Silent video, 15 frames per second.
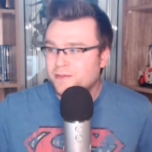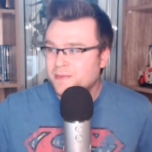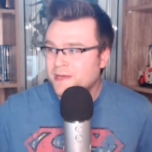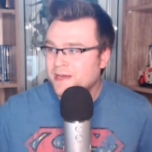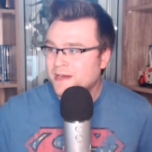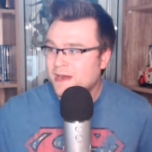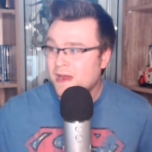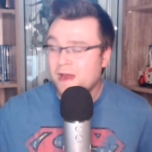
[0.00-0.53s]

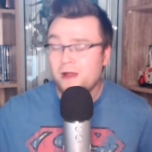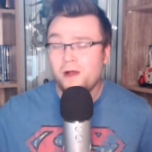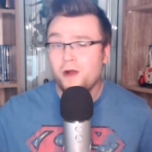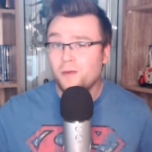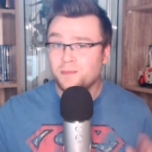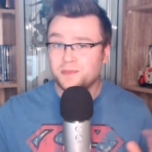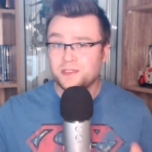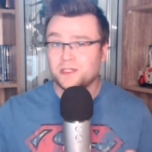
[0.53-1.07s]
man. I
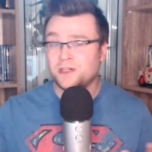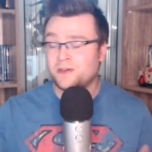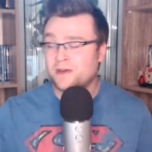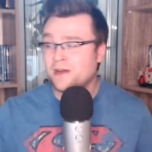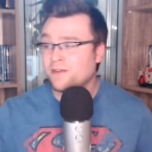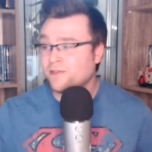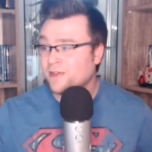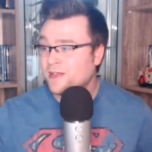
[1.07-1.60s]
hope so.
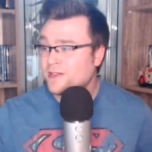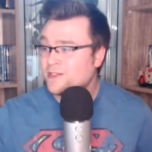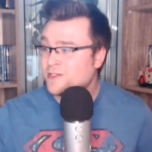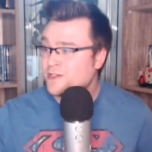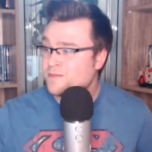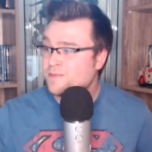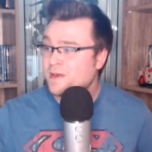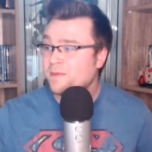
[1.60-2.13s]
I really
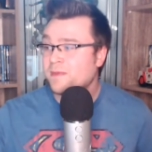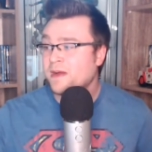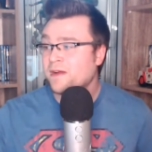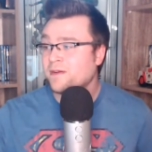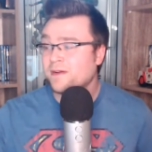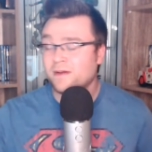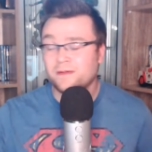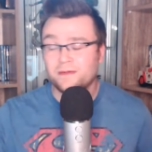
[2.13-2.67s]
do. But
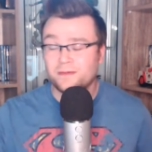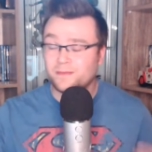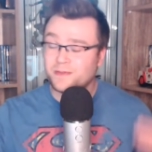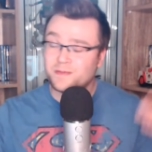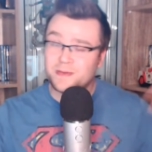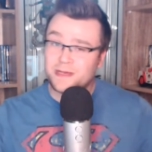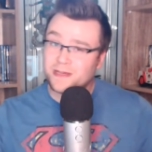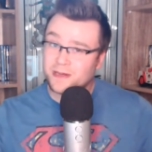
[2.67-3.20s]
my
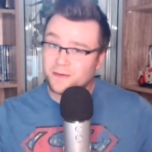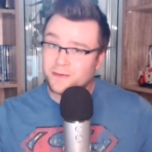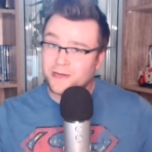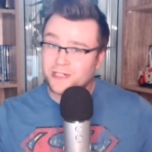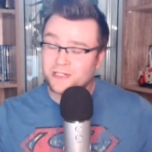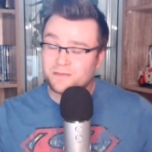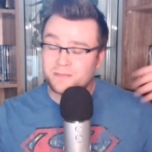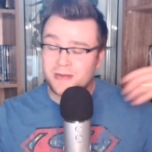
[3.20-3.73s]
speaking of
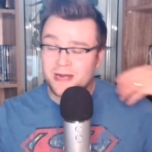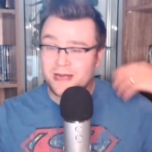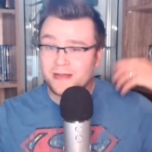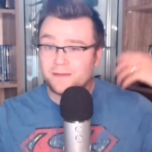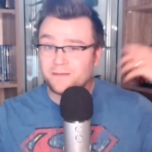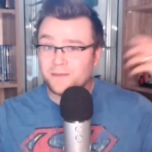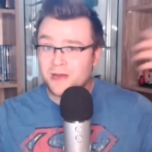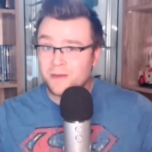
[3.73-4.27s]
which,
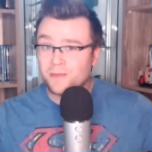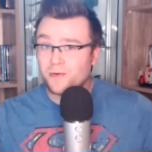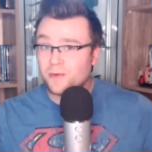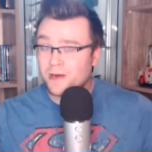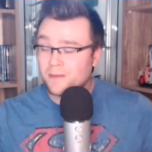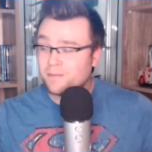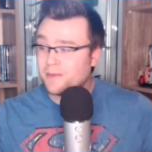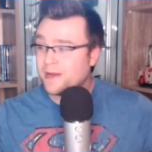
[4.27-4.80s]
my number
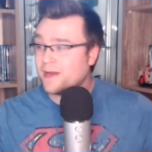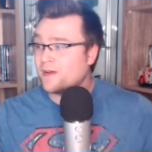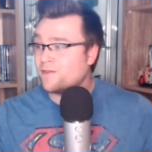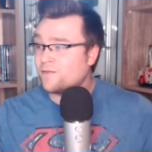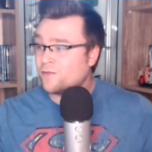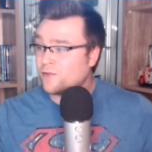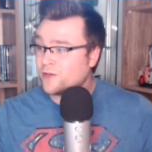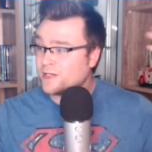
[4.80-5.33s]
one pick for